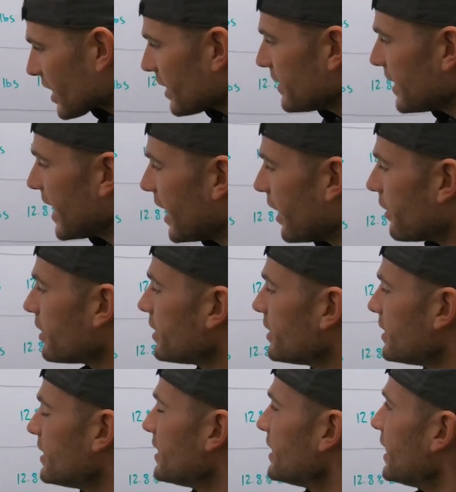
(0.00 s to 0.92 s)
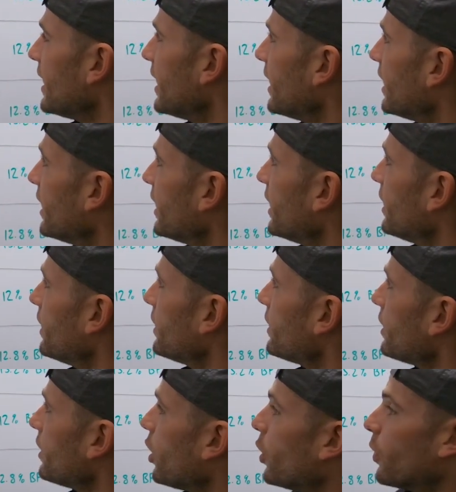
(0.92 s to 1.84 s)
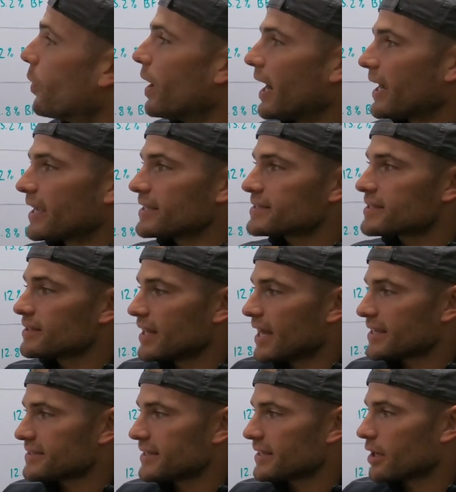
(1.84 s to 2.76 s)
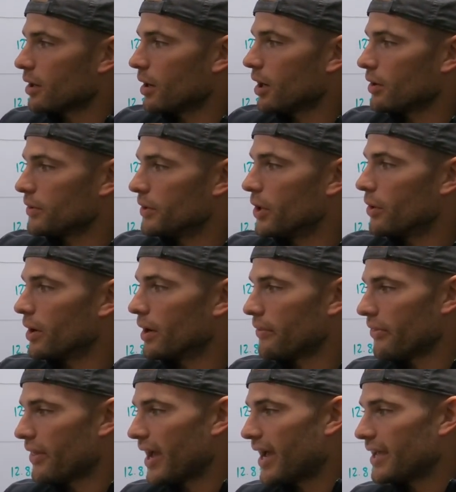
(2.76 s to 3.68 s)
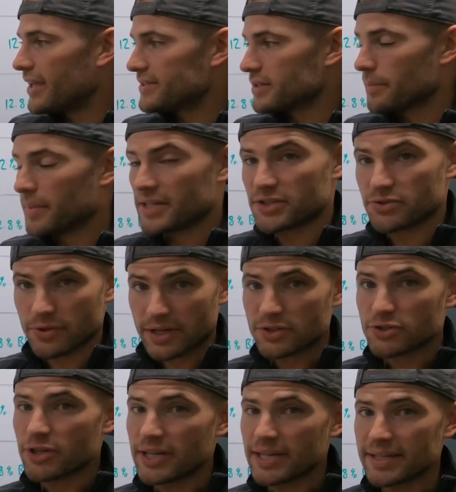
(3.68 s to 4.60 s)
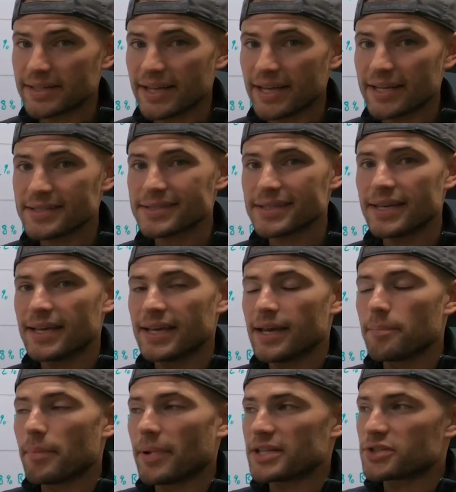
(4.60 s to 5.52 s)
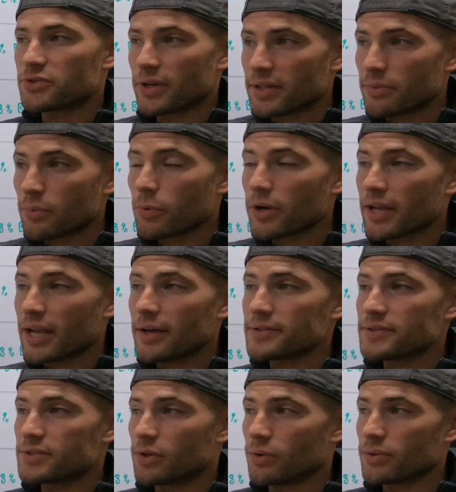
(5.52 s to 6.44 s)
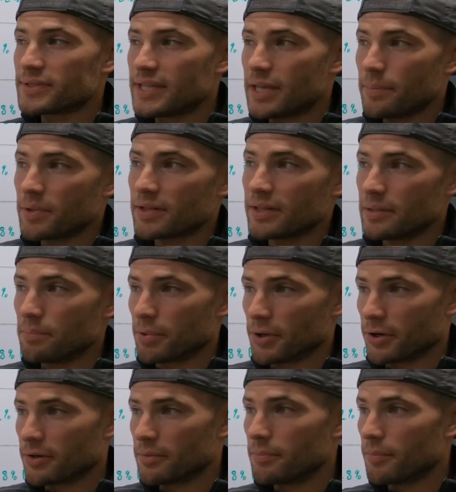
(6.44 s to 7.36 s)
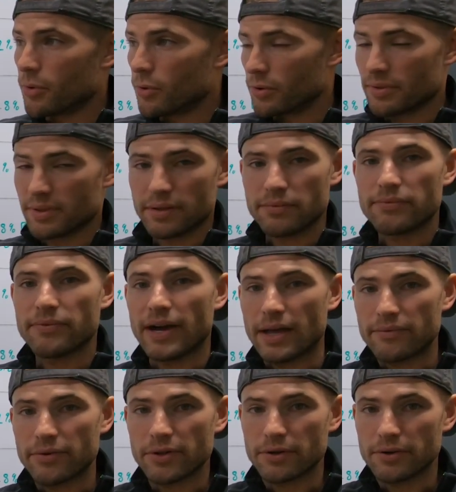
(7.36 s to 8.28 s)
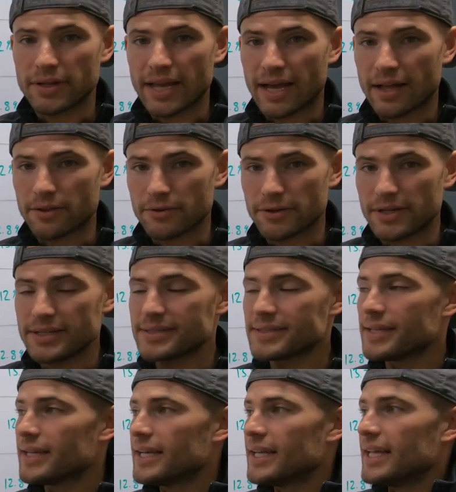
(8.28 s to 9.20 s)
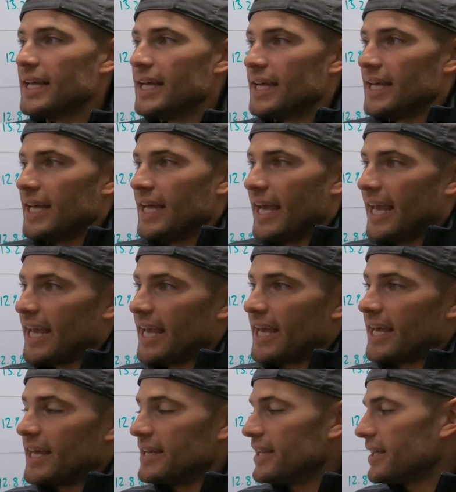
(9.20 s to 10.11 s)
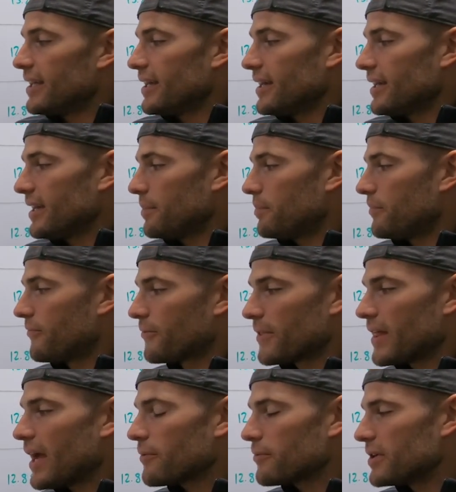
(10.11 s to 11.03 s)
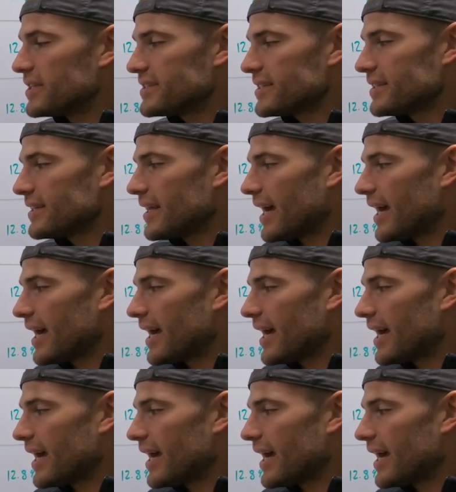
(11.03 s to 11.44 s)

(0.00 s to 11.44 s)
Now, I guess the last thing I'll note on that is on my strength training days, my strength workouts don't typically burn more than 500 calories. And for that reason,